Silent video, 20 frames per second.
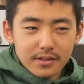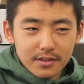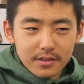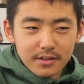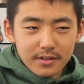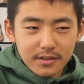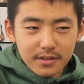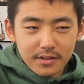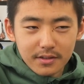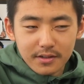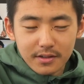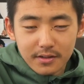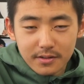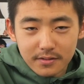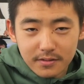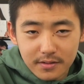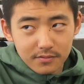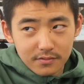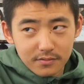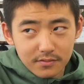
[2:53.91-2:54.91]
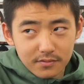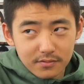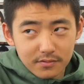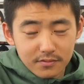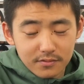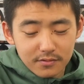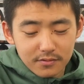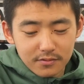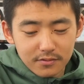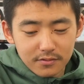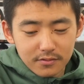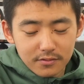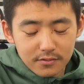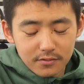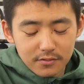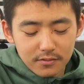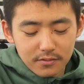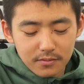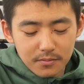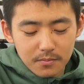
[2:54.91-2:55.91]

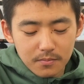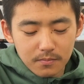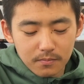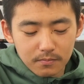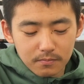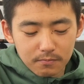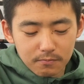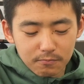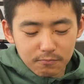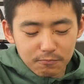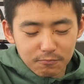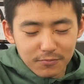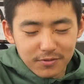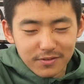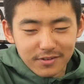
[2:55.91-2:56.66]
Nobody speaks.